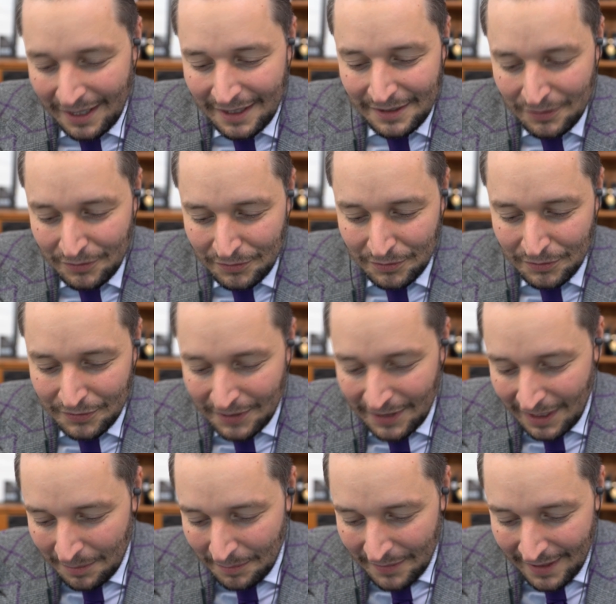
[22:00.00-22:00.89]
I used to
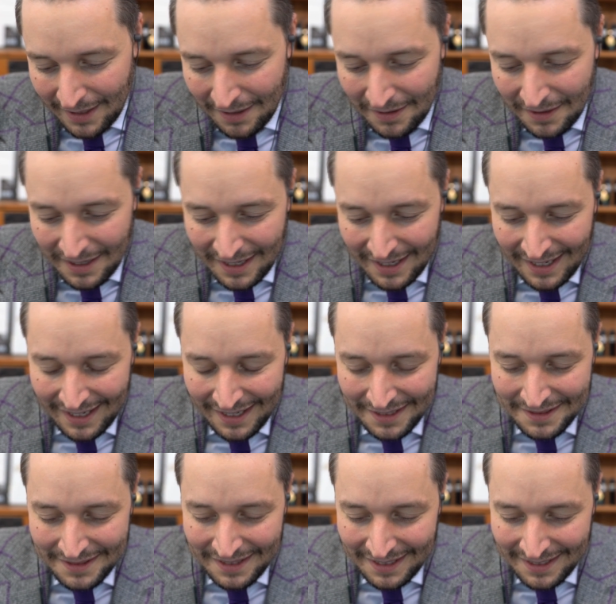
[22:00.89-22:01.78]
see him there,
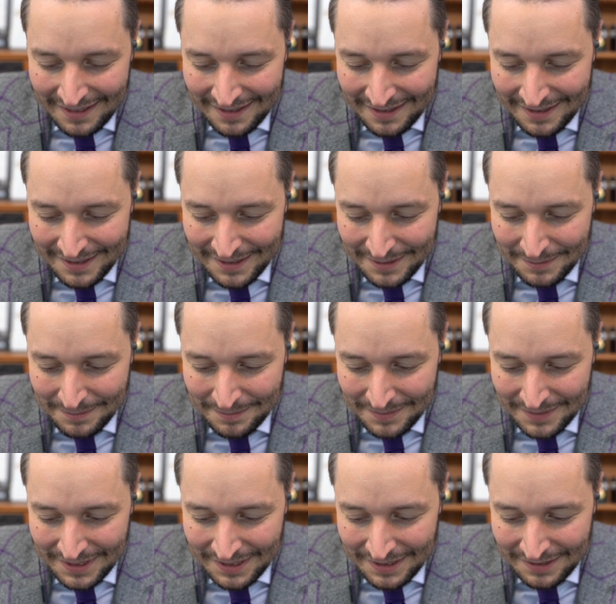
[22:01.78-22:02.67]
and
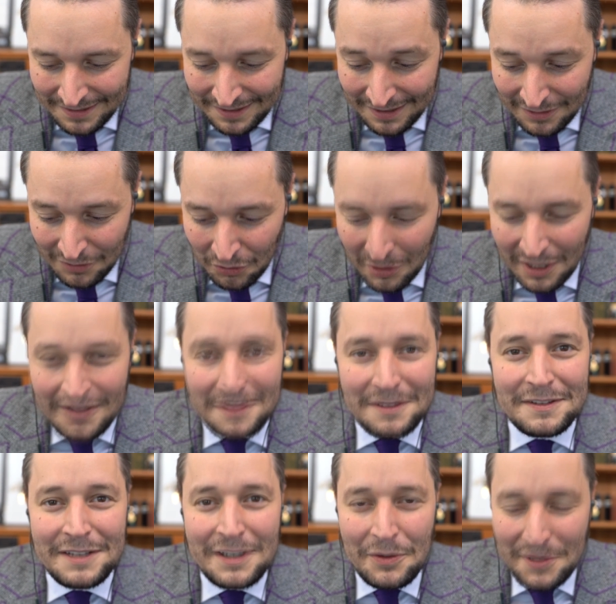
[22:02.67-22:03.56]
then he said, look at
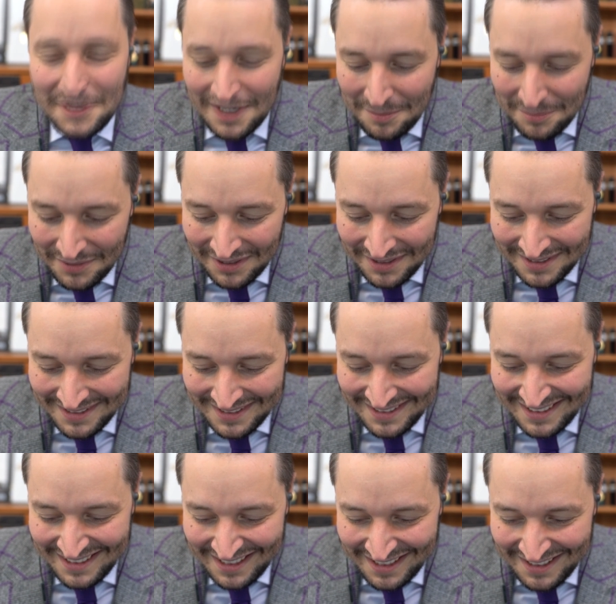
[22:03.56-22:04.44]
the serial number.
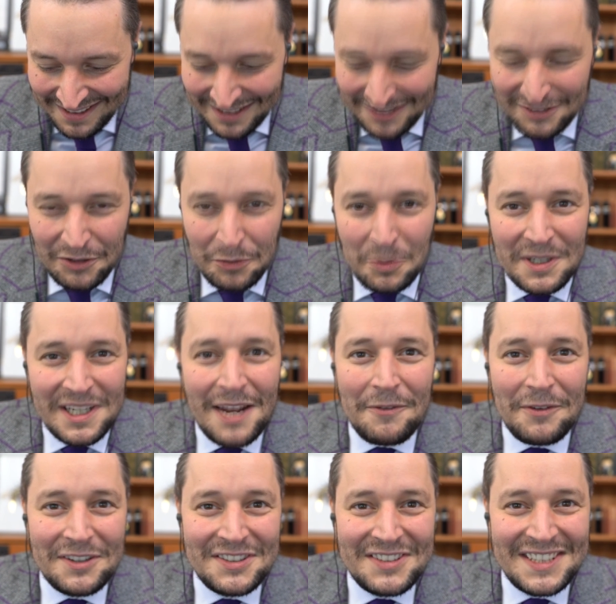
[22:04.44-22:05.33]
This you will
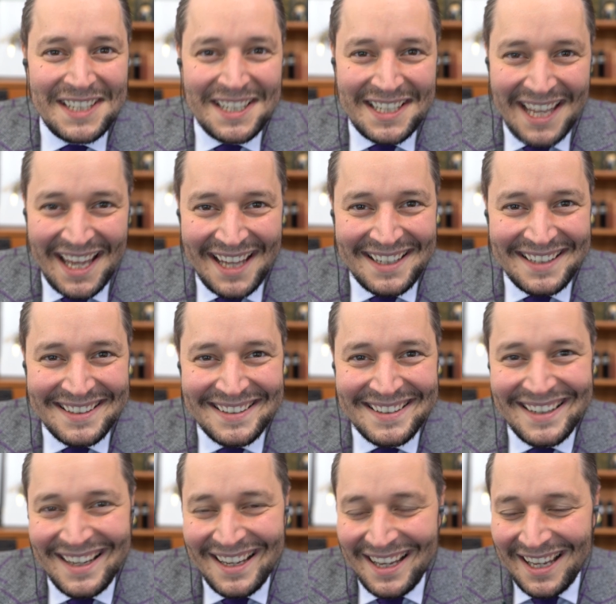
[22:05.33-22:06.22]
never see again,
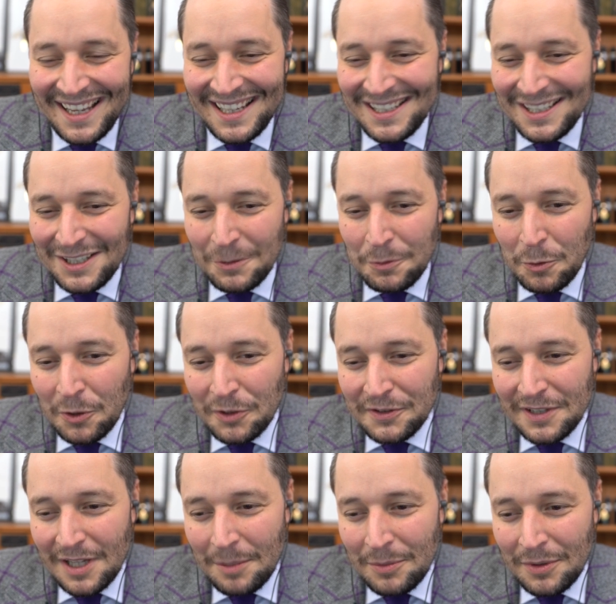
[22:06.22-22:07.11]
and it
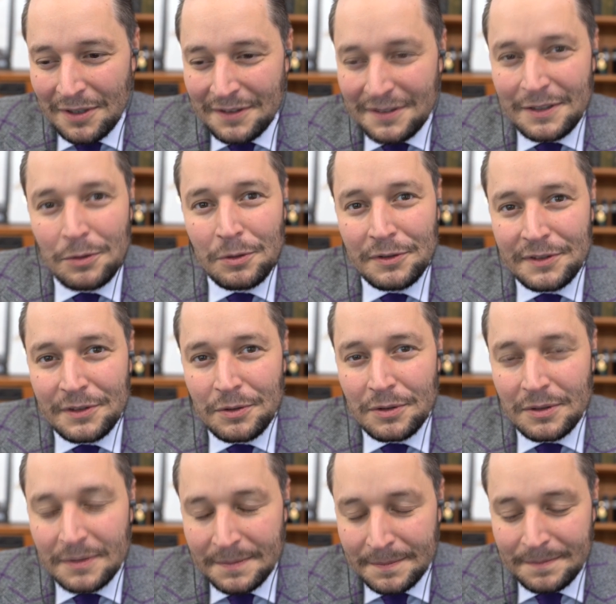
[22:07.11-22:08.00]
was number
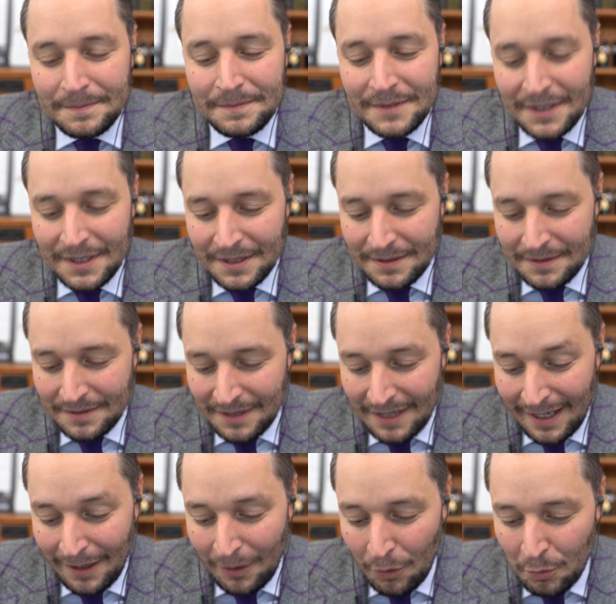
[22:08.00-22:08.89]
00.
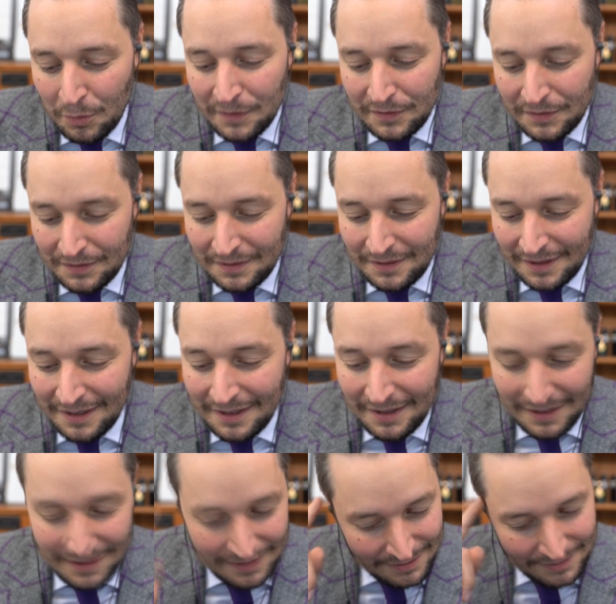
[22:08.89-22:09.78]
I always,
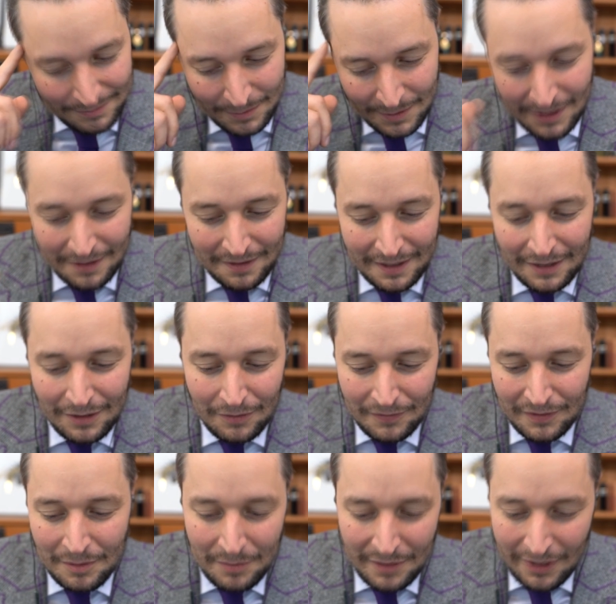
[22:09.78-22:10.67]
when I think
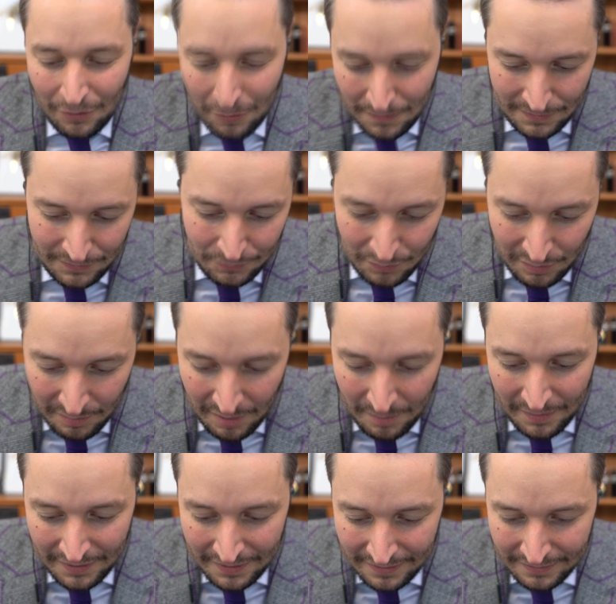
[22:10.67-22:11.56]
of him, I always
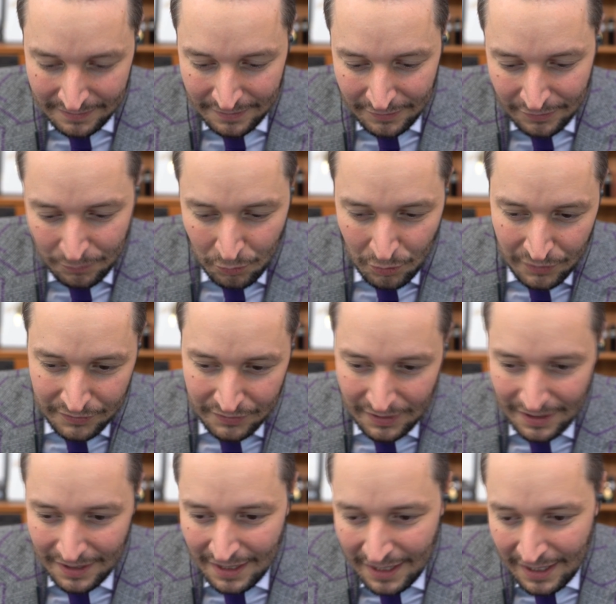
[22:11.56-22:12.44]
remember this. This was
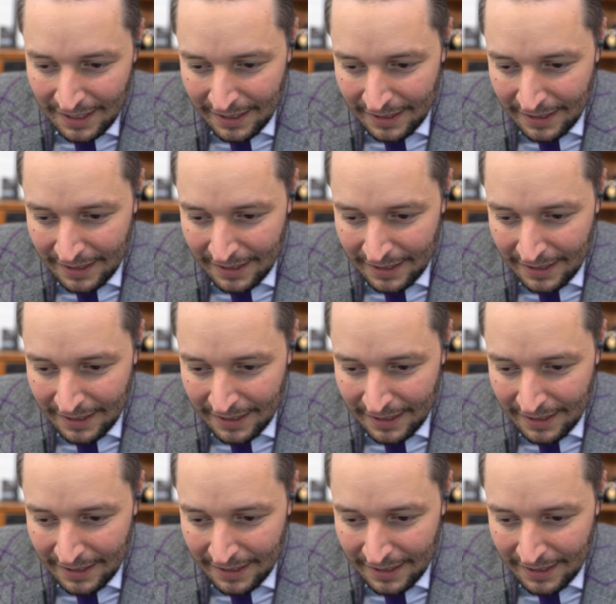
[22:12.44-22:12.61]
a